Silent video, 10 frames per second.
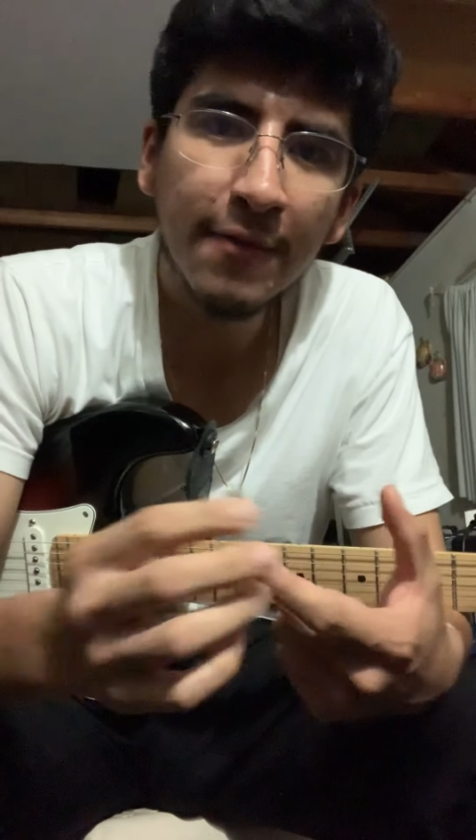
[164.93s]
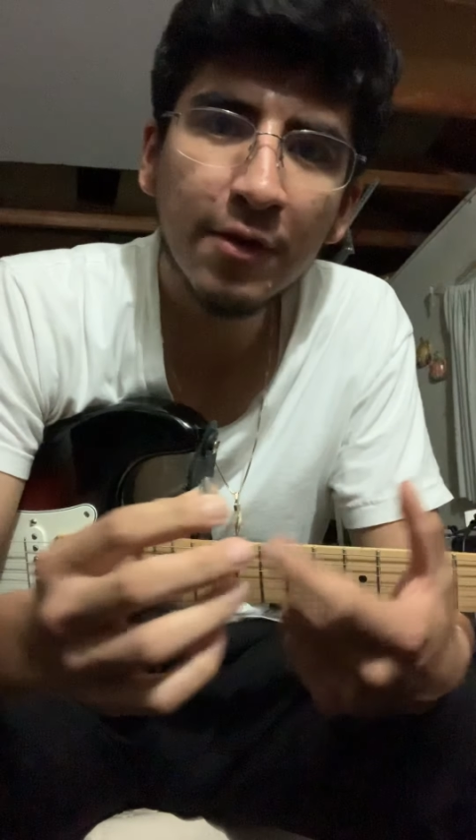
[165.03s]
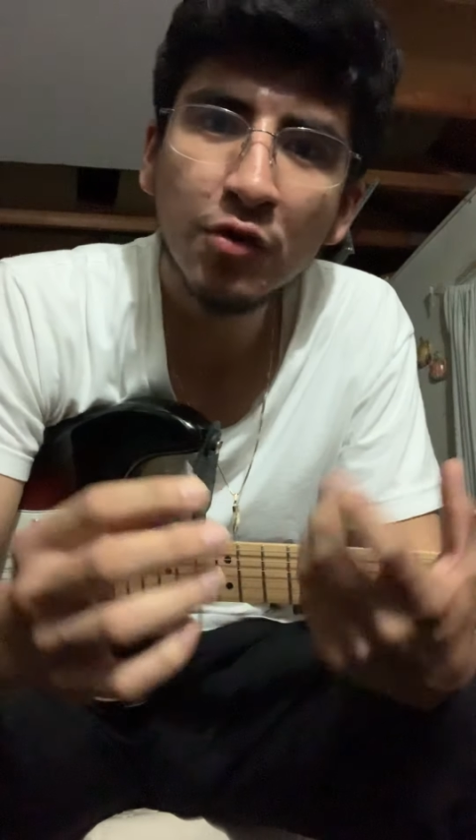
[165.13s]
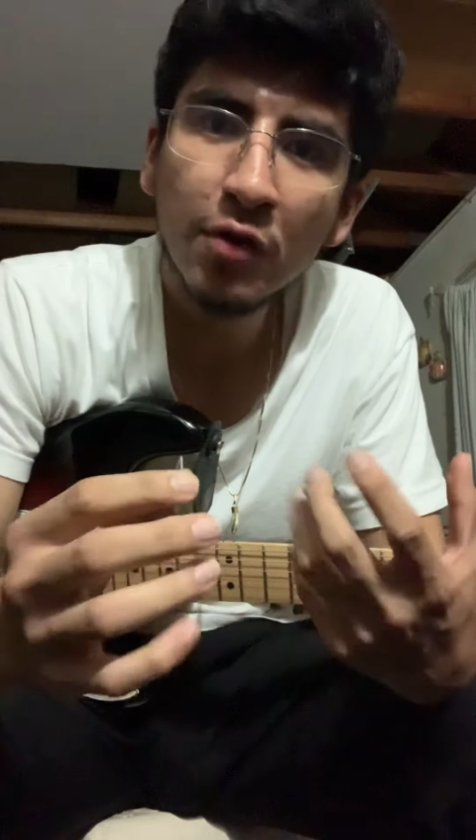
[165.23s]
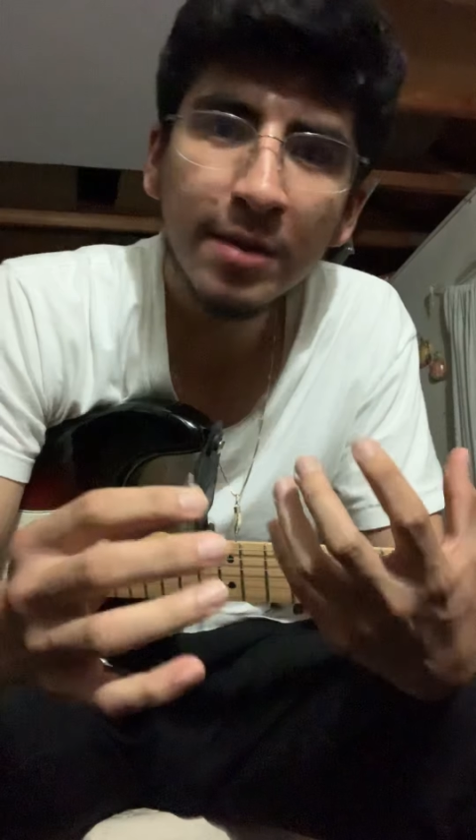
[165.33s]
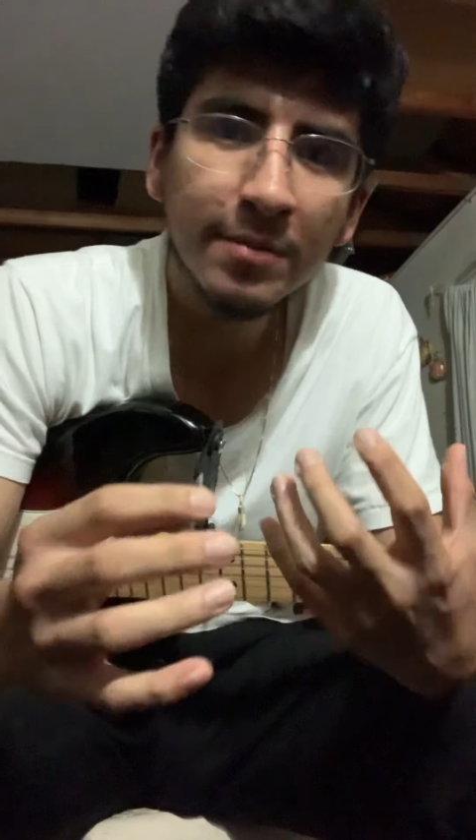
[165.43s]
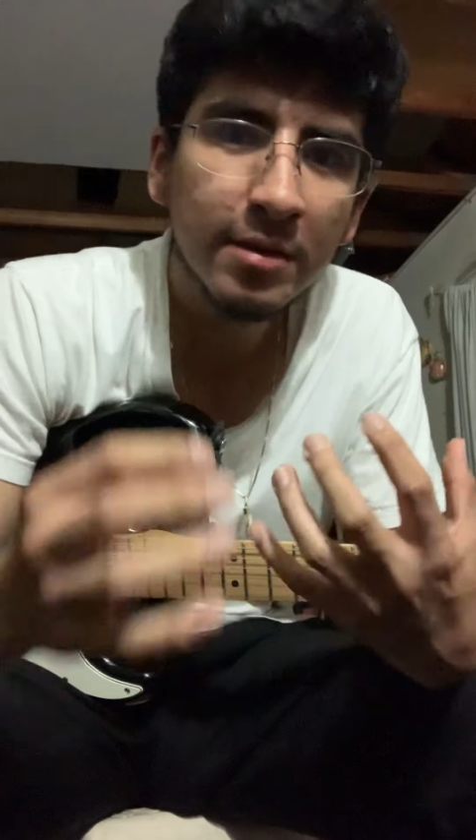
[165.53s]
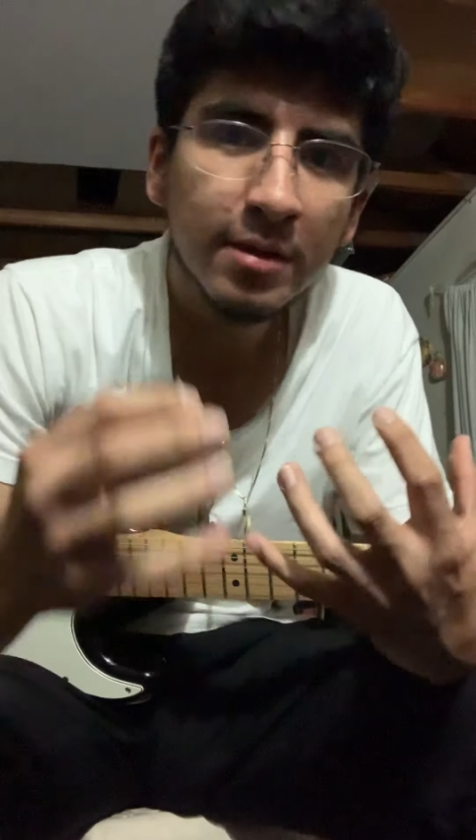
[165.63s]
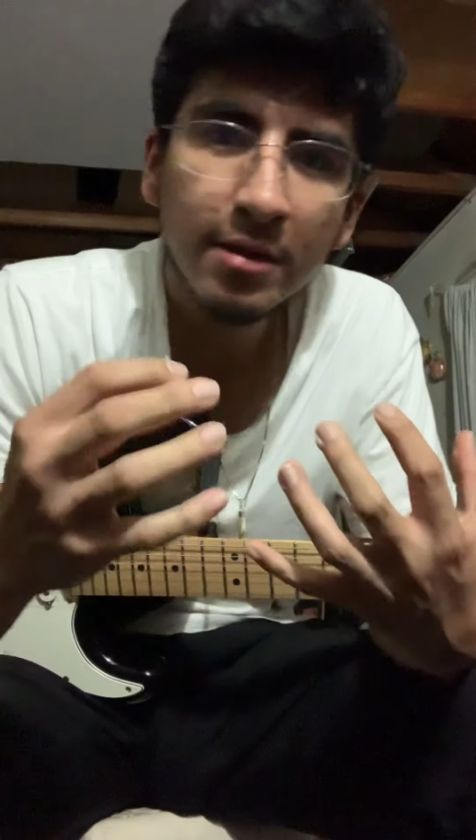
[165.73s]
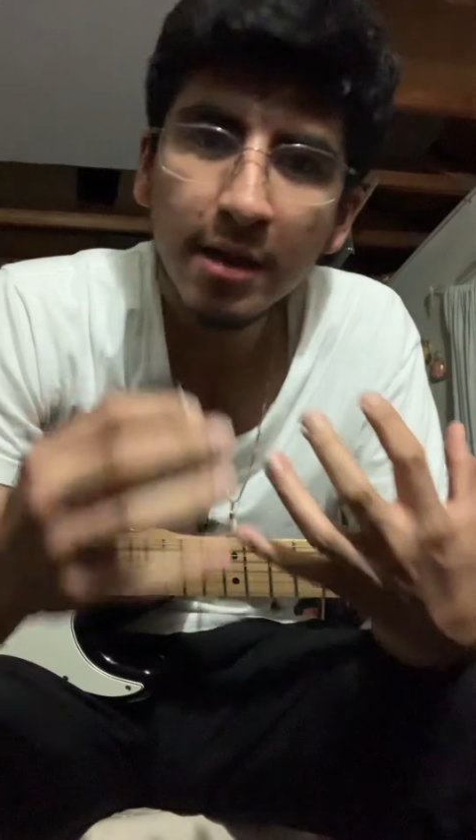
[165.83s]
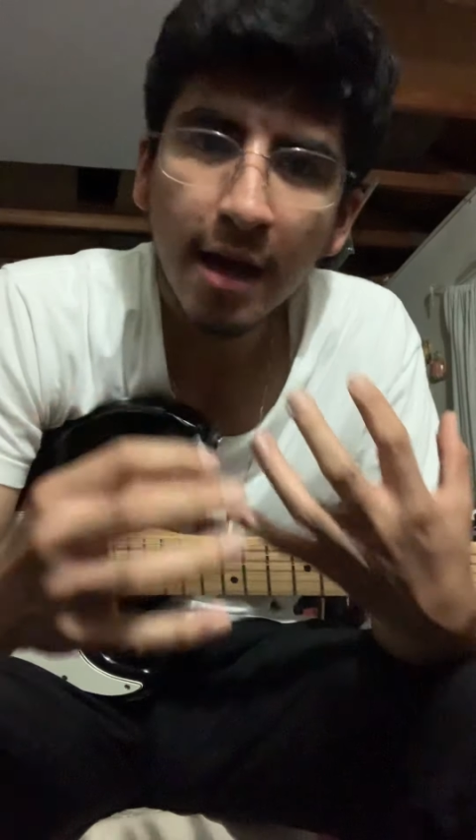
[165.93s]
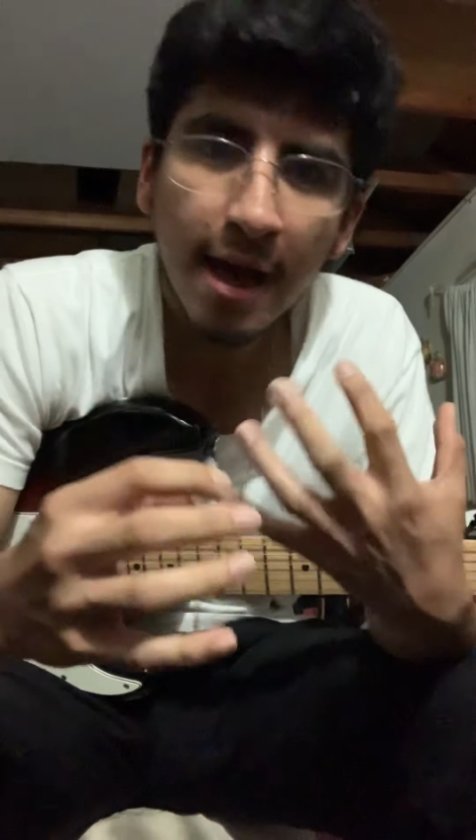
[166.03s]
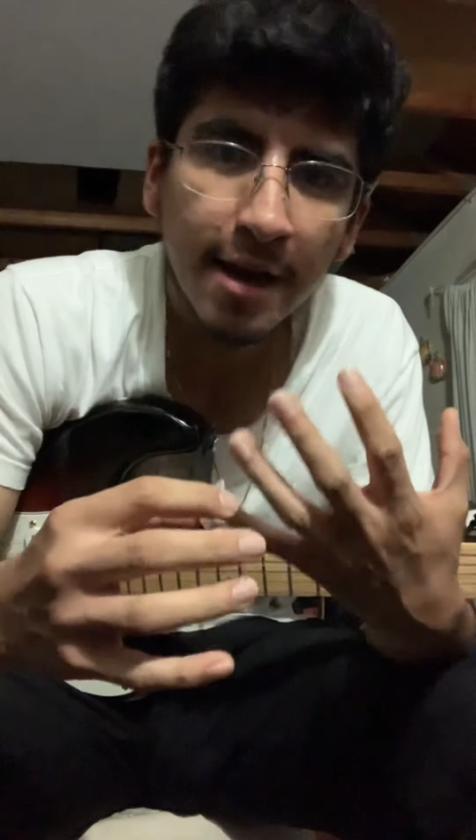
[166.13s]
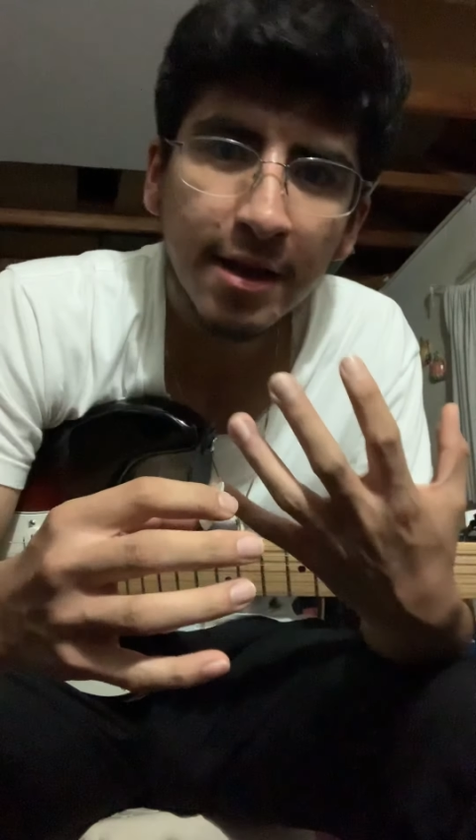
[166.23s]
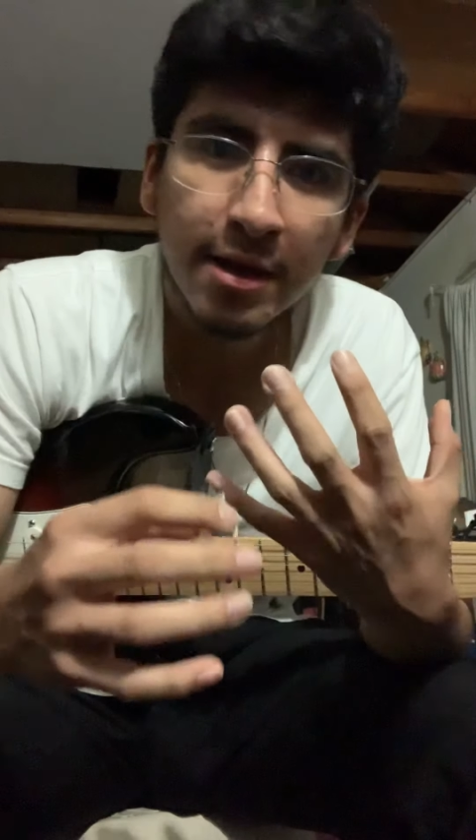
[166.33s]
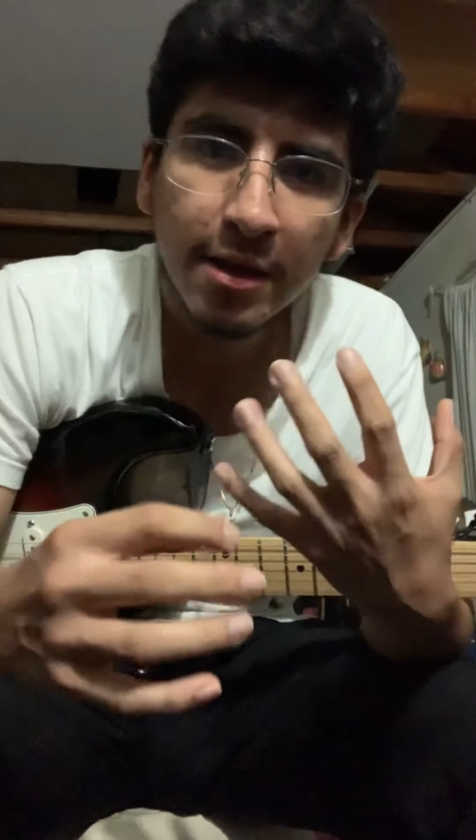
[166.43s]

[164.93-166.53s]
your dreams ahead of you.